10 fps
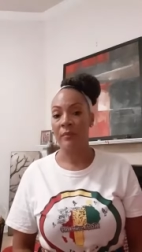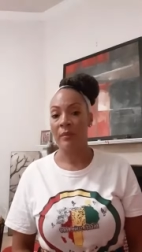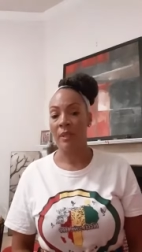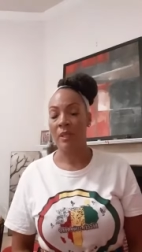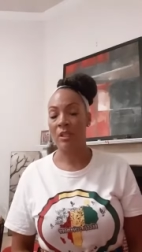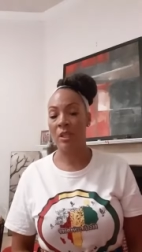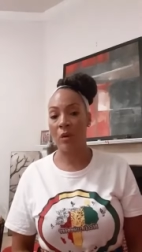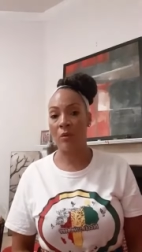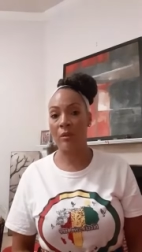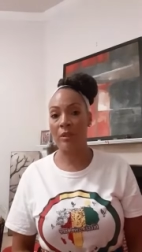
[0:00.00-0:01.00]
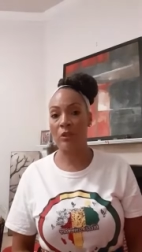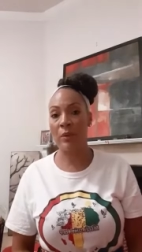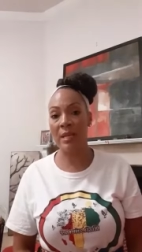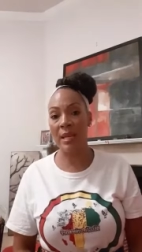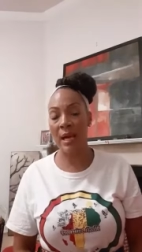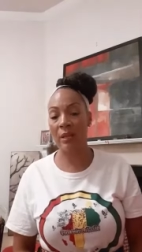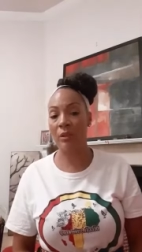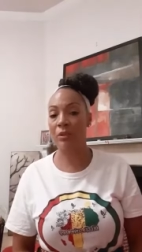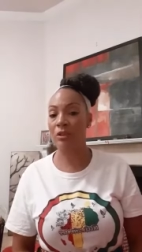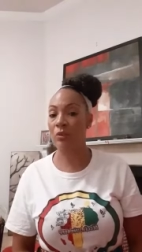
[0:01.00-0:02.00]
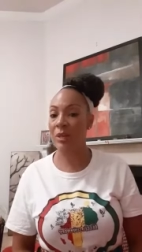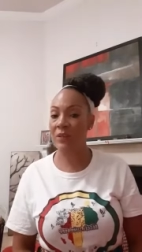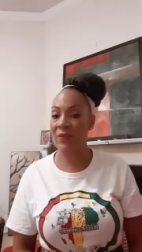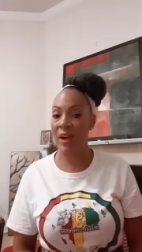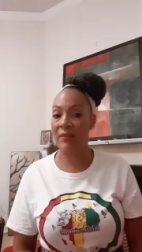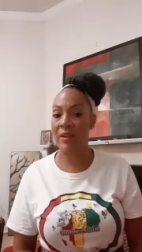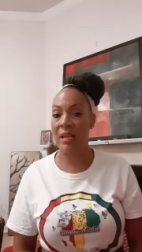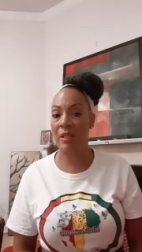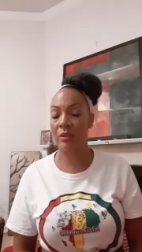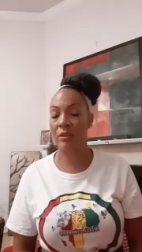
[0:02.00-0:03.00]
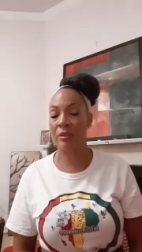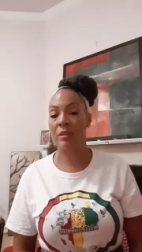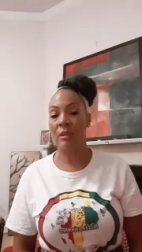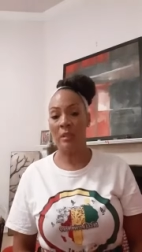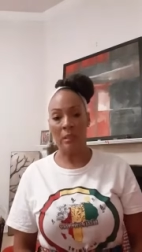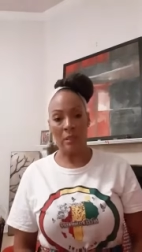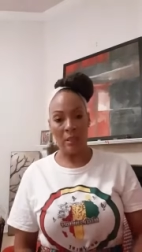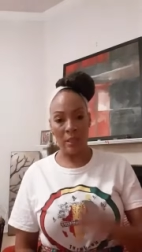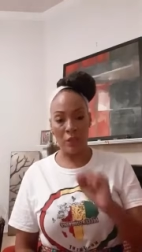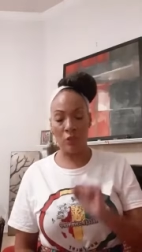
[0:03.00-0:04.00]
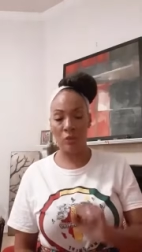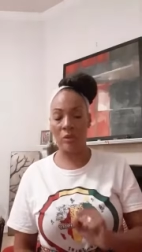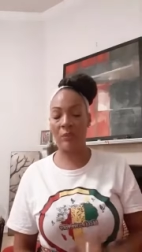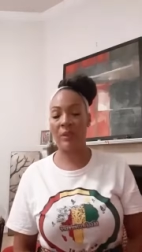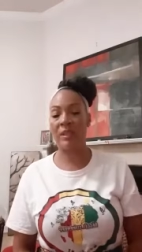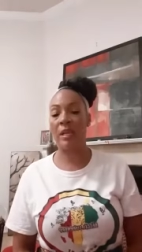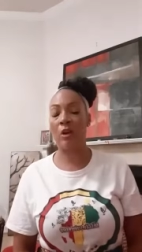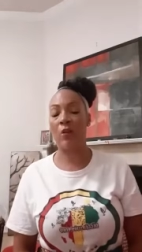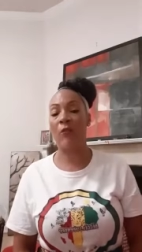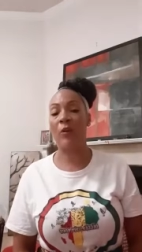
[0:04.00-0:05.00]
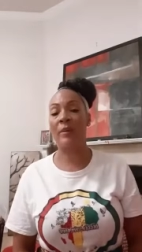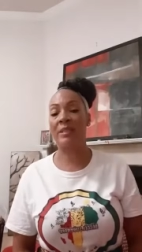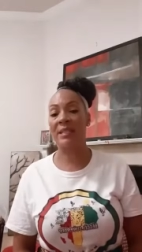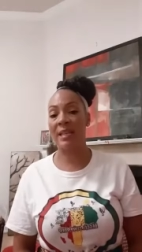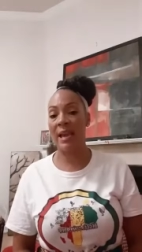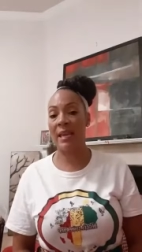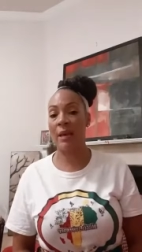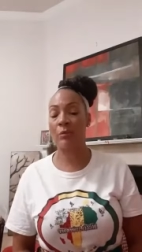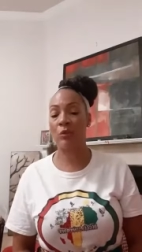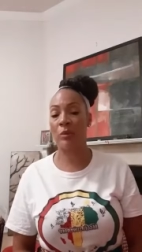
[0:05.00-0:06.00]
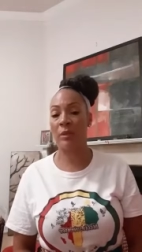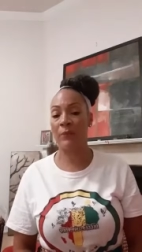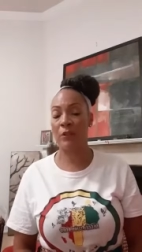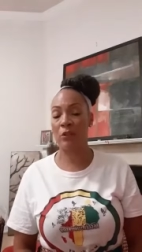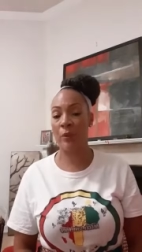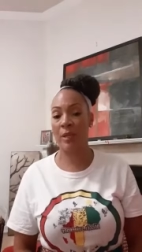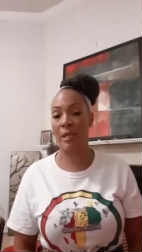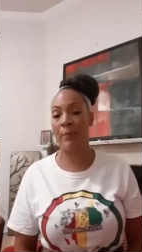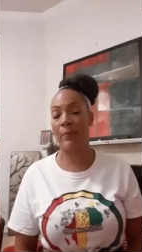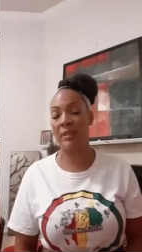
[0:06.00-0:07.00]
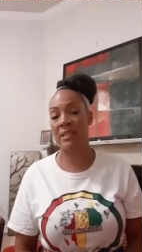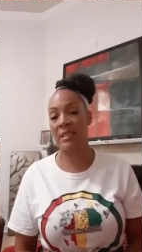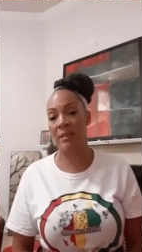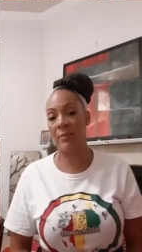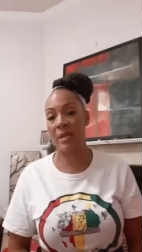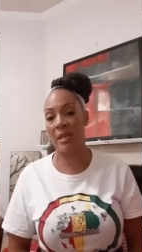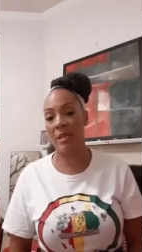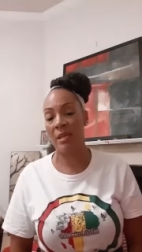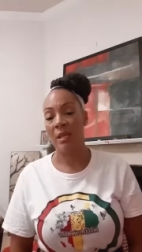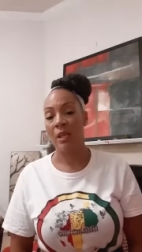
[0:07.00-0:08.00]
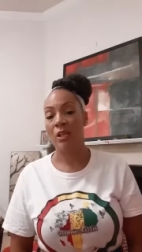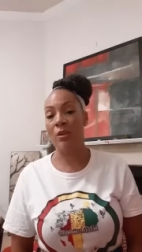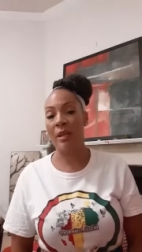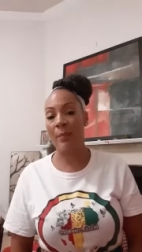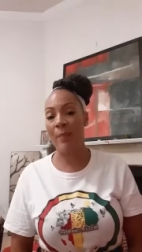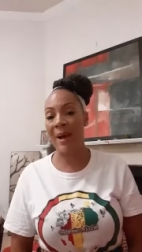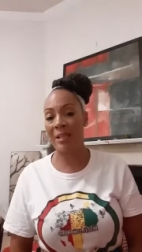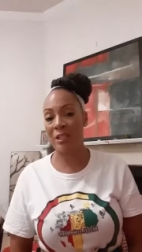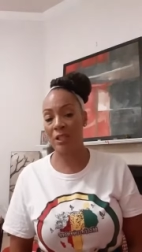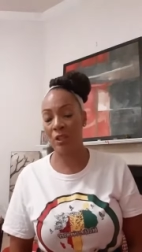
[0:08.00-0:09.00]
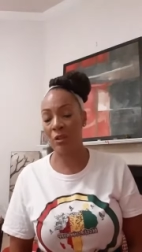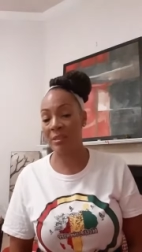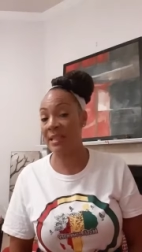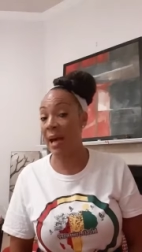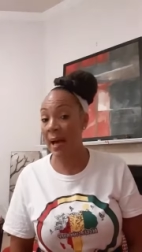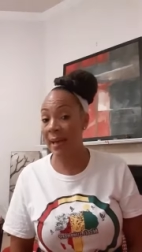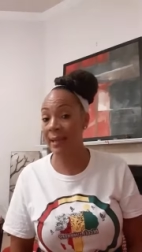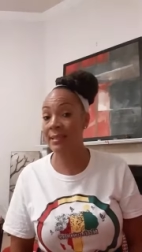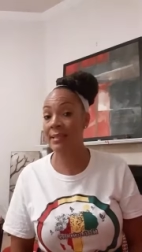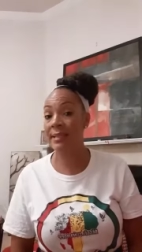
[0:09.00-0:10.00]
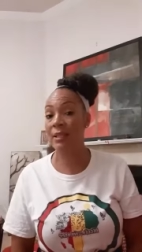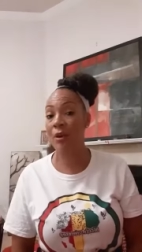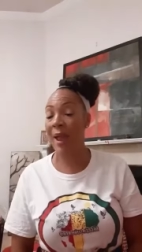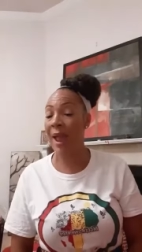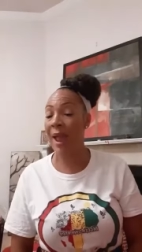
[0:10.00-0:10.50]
So $20, $25 is usually what they go for. But tonight I'm doing them for 20 But send me your inbox, your size, your I